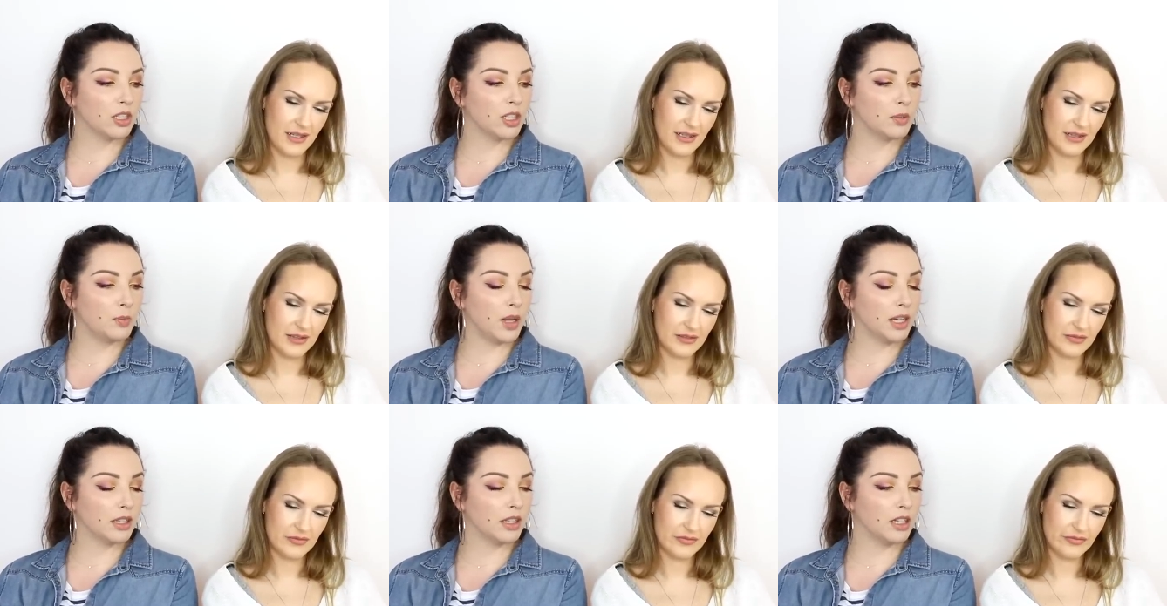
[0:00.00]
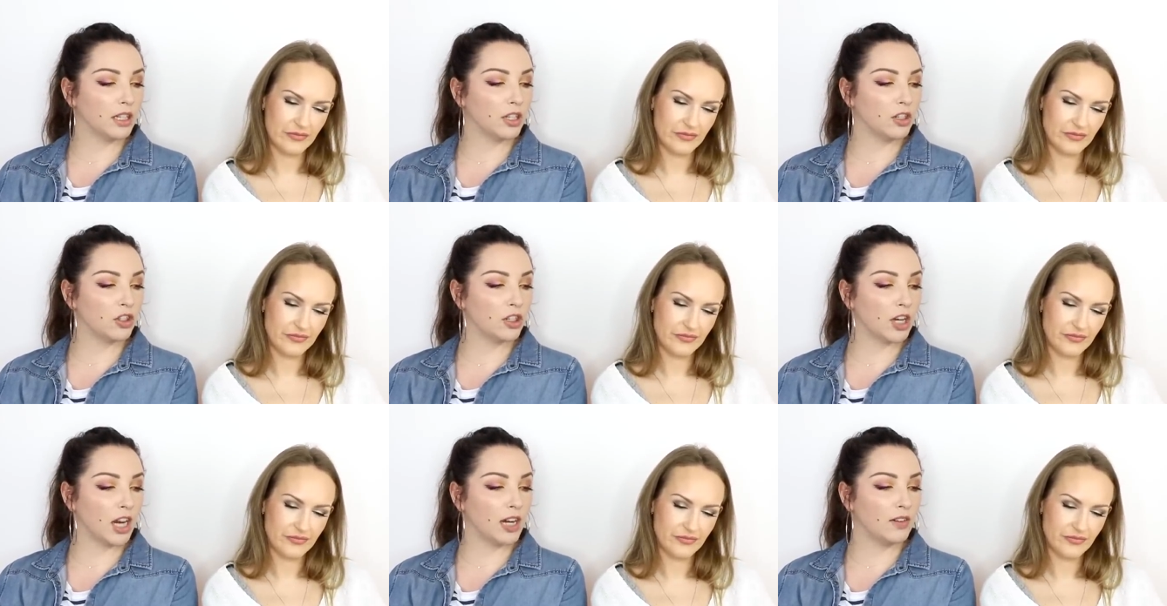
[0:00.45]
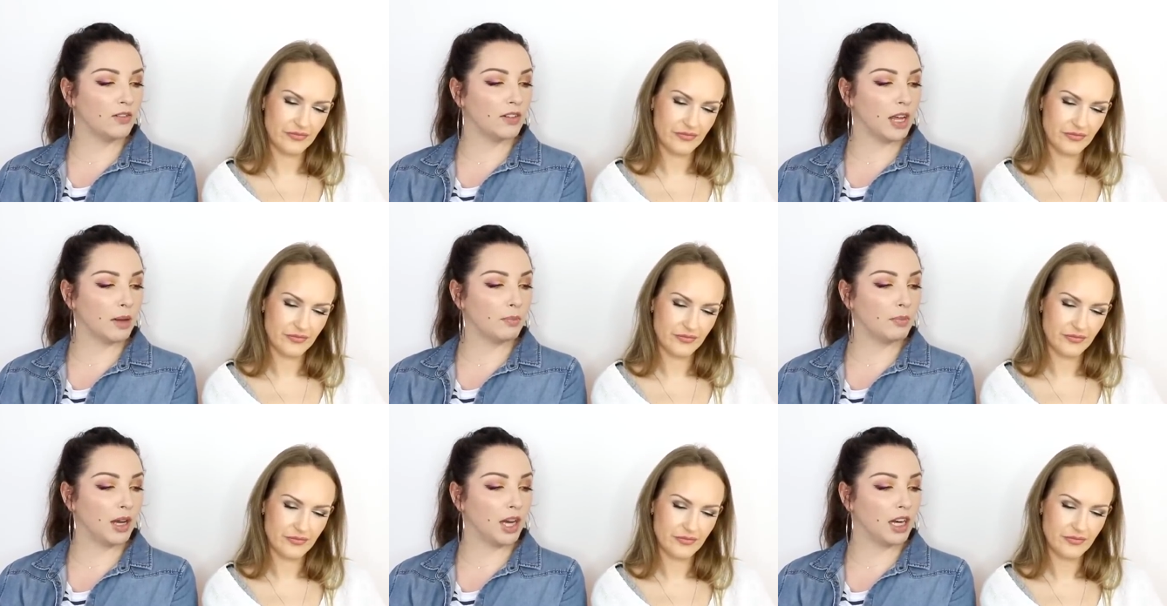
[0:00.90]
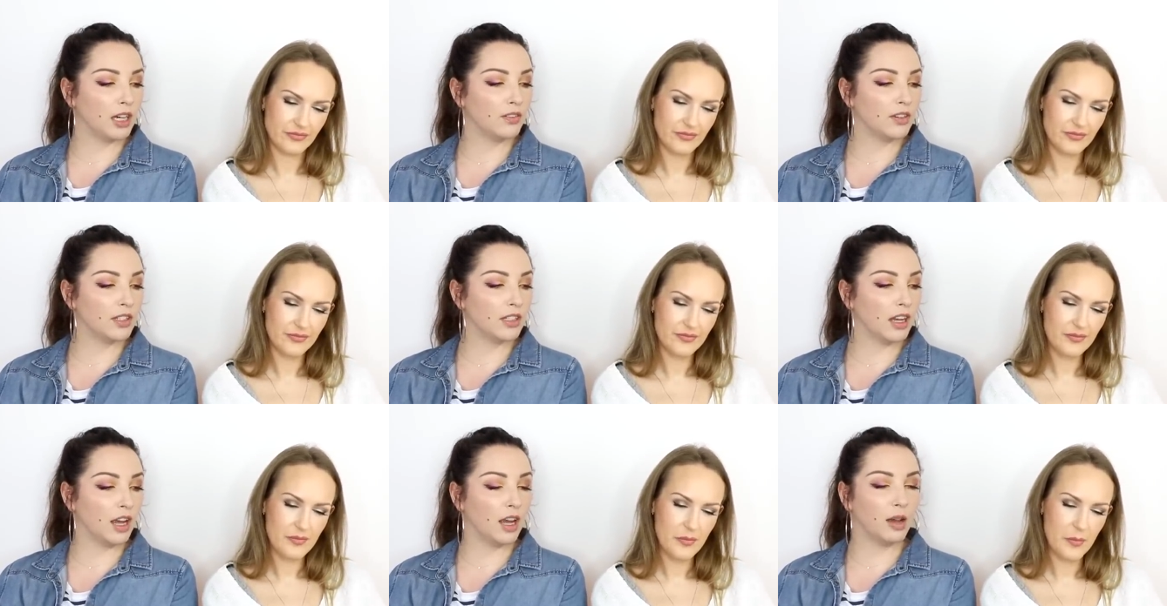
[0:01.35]
Speaker 1: respect that he shaved that part
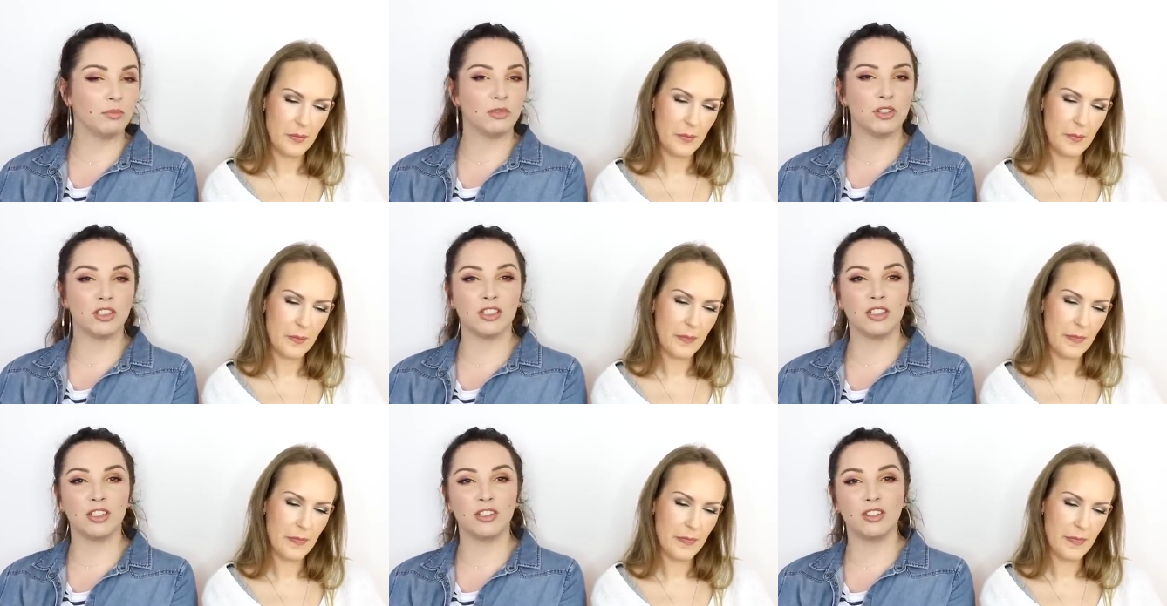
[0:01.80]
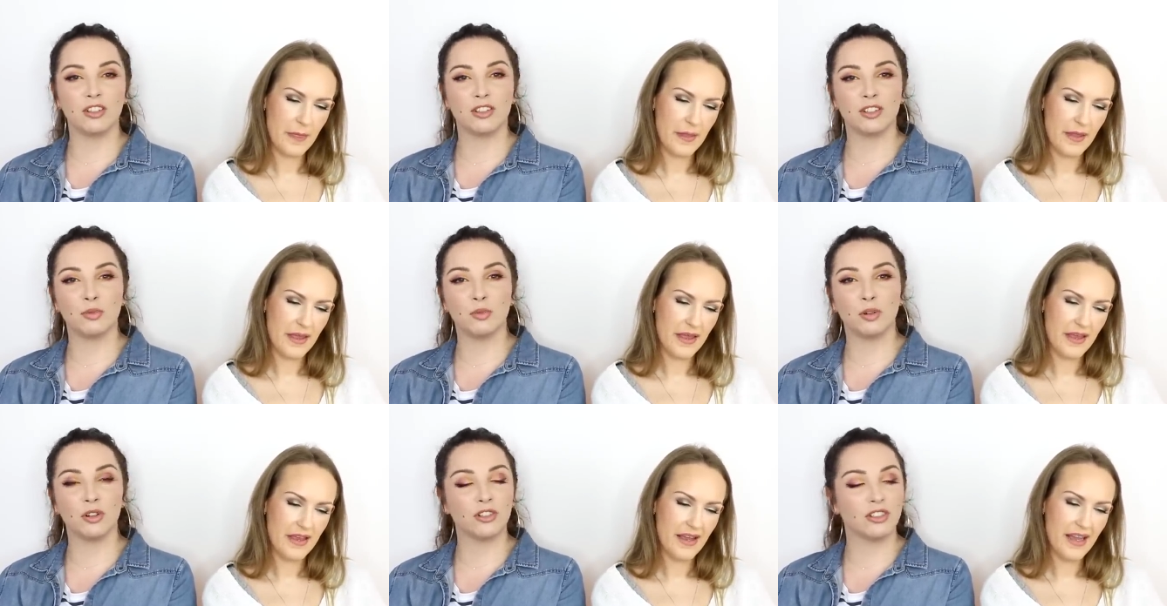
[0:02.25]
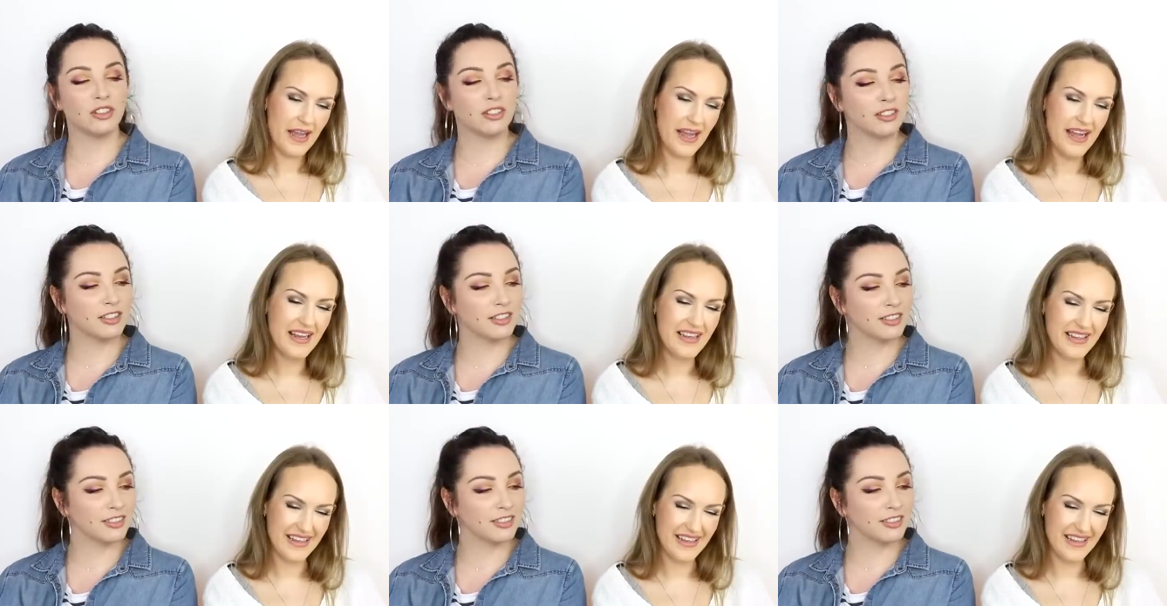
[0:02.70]
of his arm just to do the swatches.